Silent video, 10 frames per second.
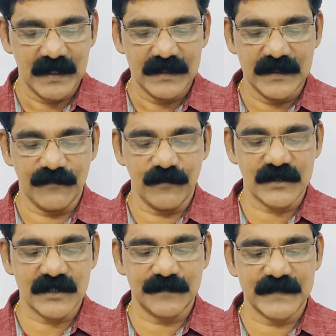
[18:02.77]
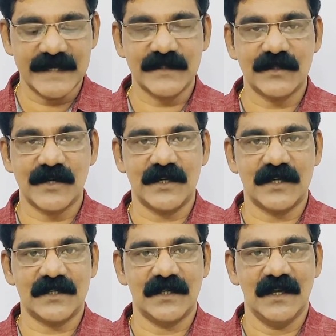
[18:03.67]
The footsteps
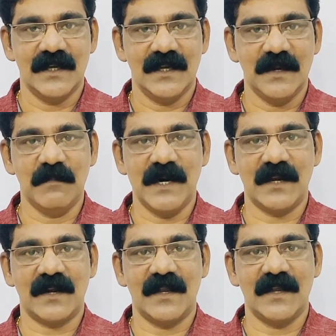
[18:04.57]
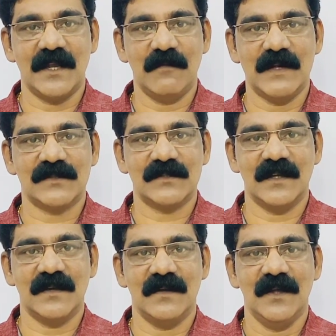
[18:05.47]
hesitated. Immediately he was
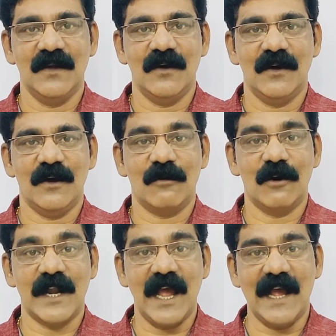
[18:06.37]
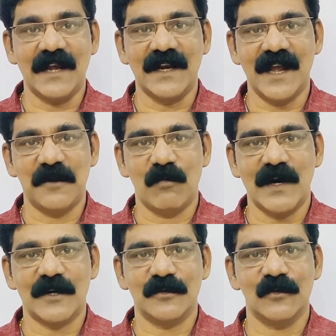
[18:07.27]
got angry and
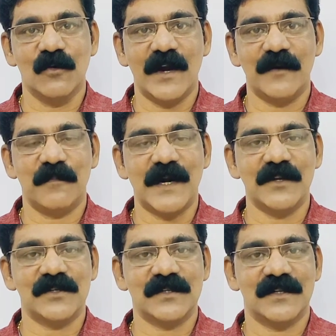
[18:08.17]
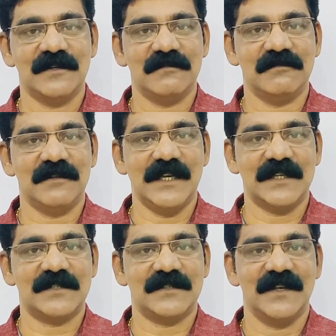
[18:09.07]
wanted to go and punish
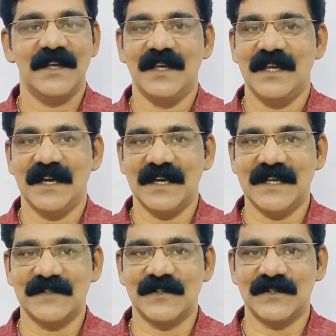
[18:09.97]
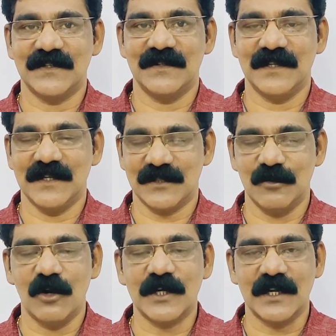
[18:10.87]
his
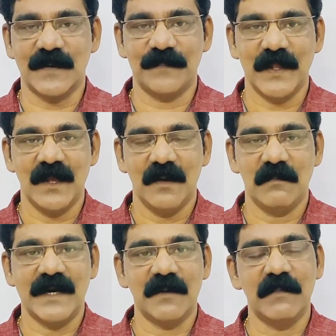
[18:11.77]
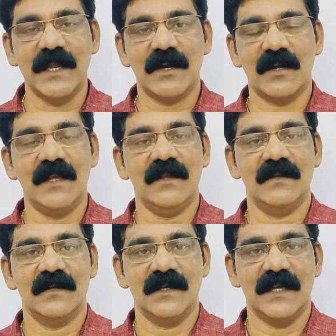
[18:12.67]
daughter. But immediately,
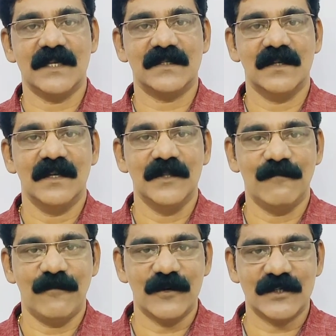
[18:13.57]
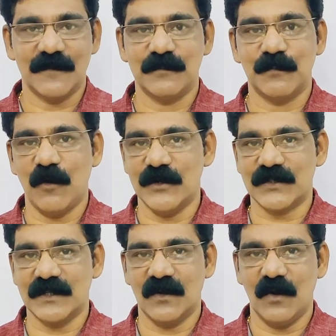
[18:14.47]
yes, the footstep
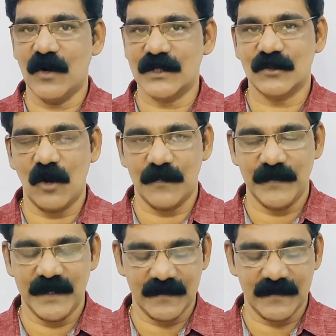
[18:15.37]
paused or stopped.